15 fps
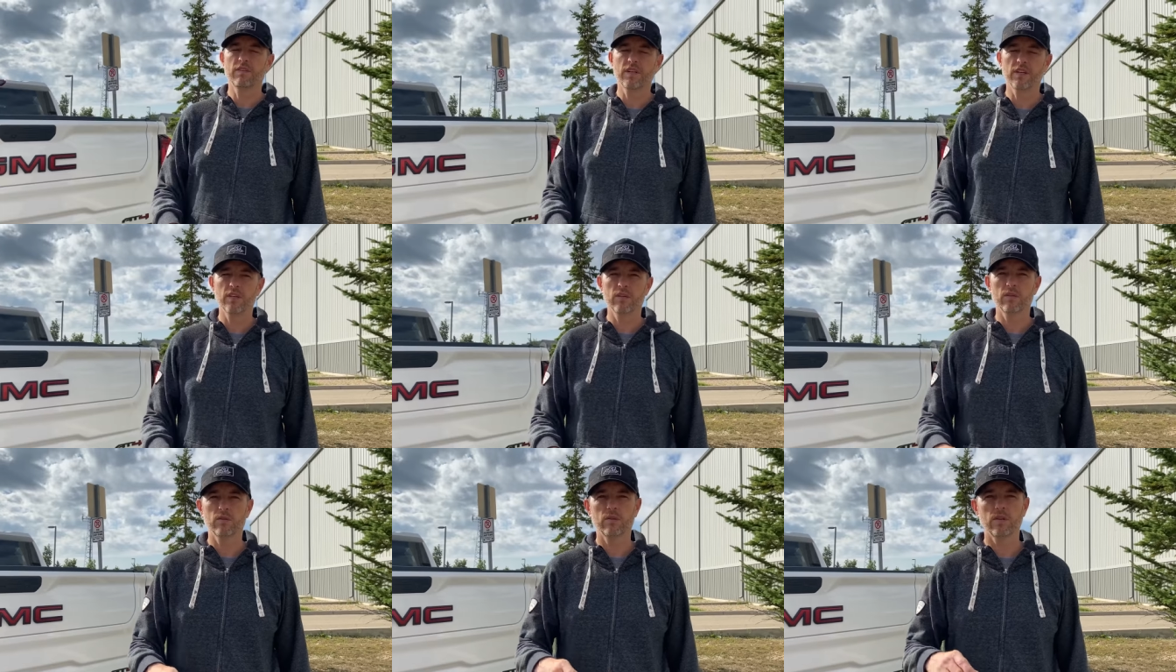
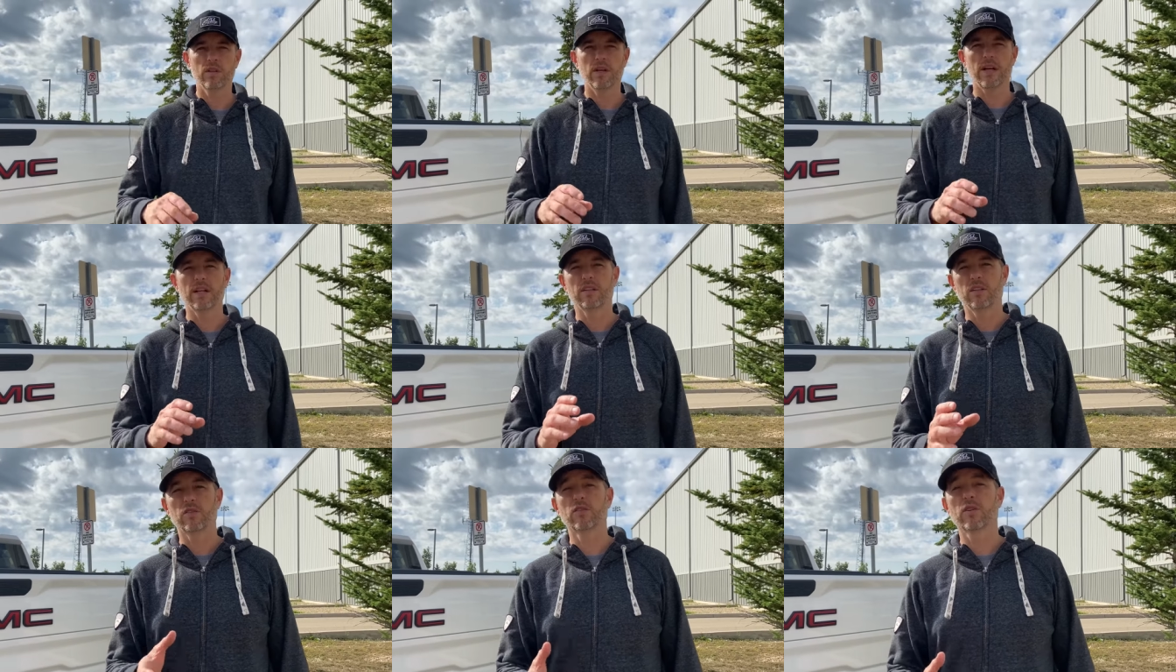video,
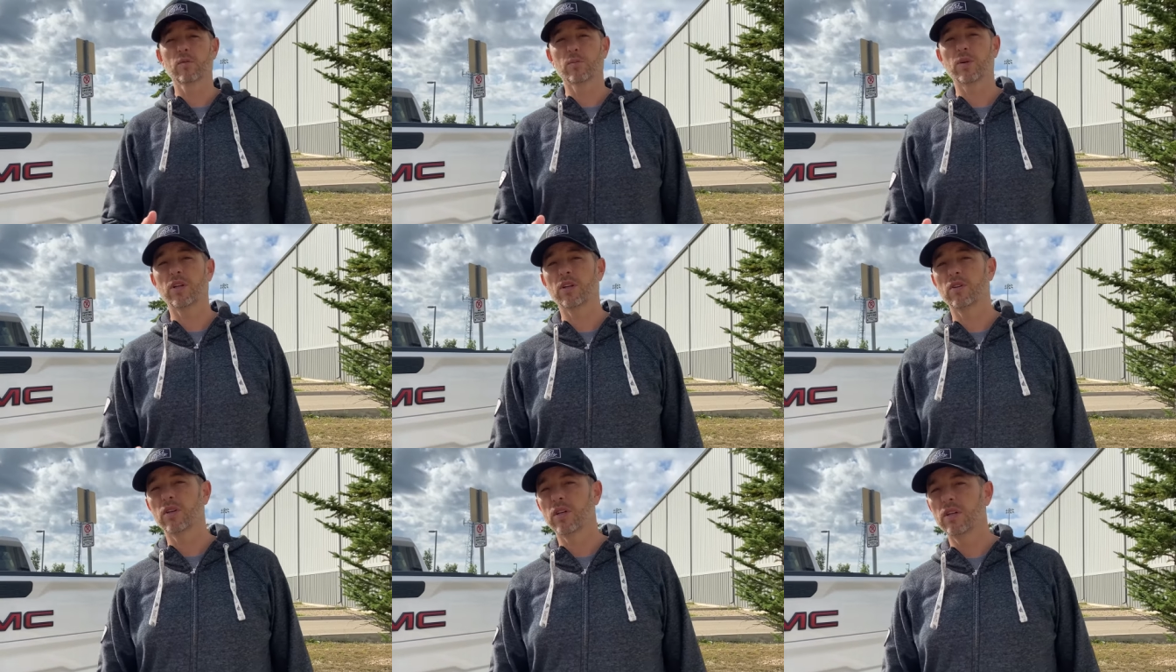and they turned out pretty
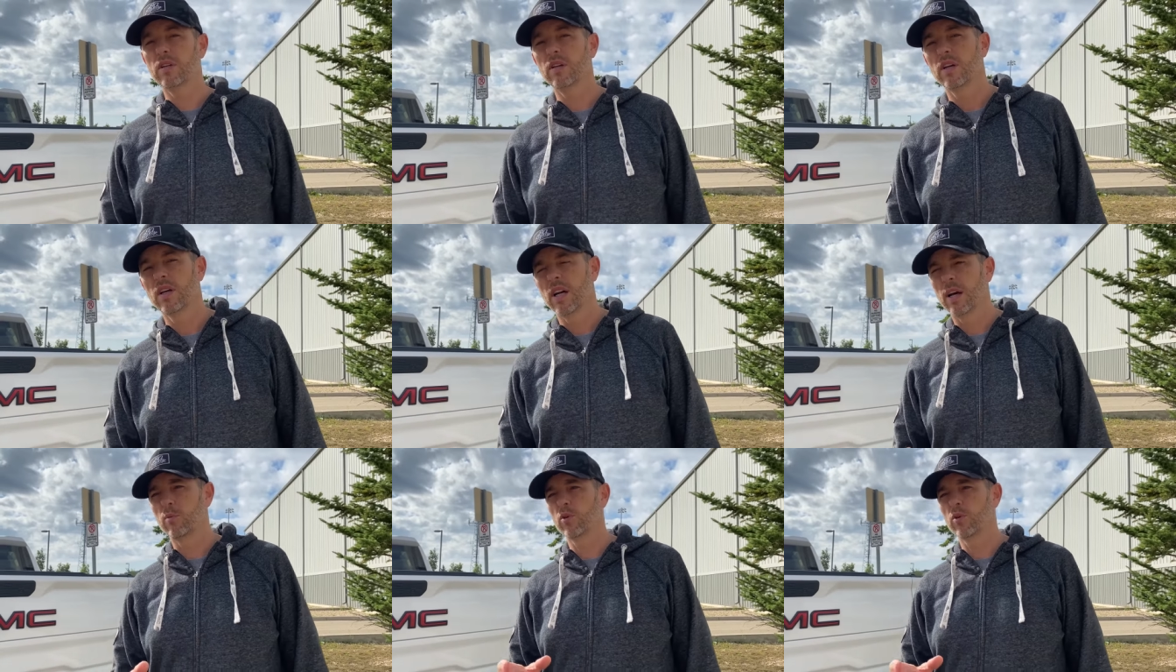good. I